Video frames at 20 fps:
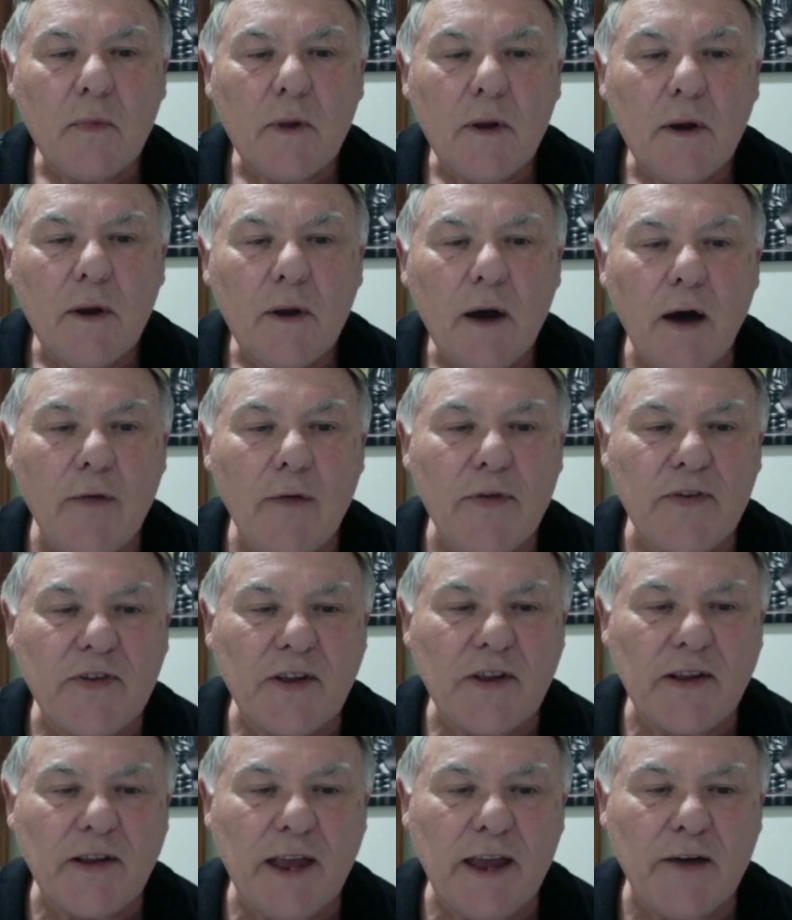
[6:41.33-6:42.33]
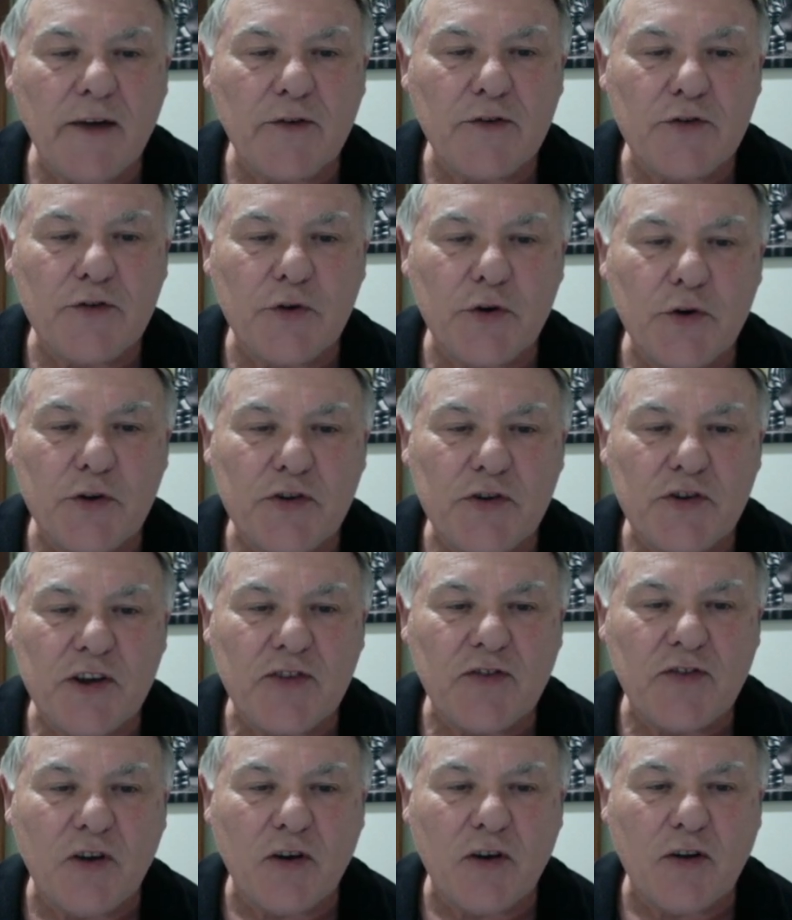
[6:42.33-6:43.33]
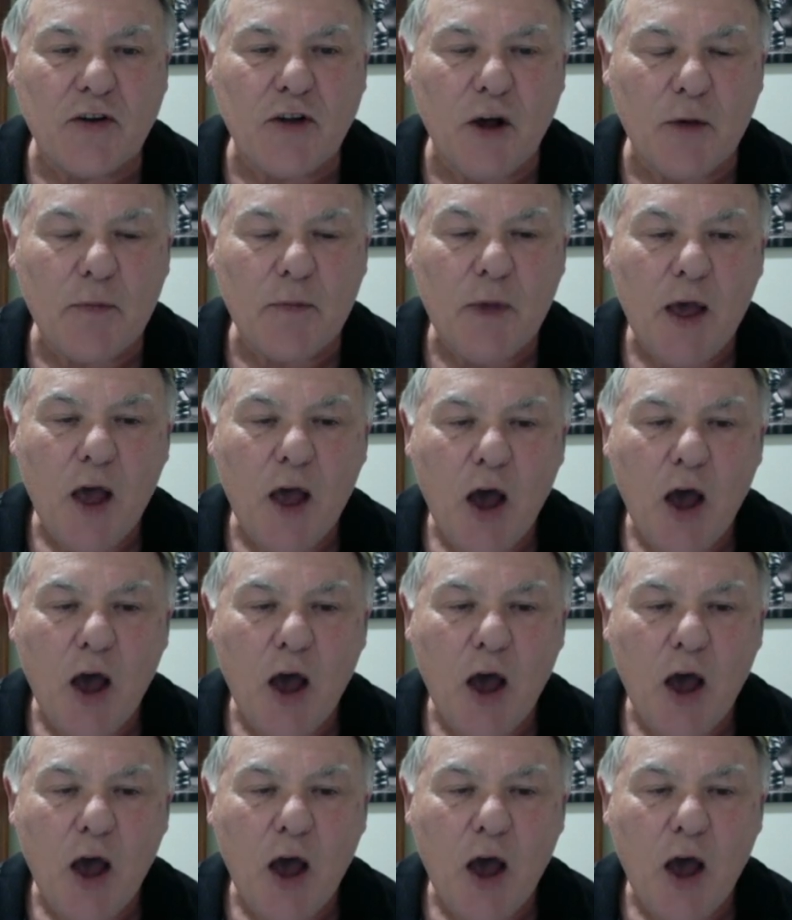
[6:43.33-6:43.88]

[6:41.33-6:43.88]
Oh, this clown joined chess.com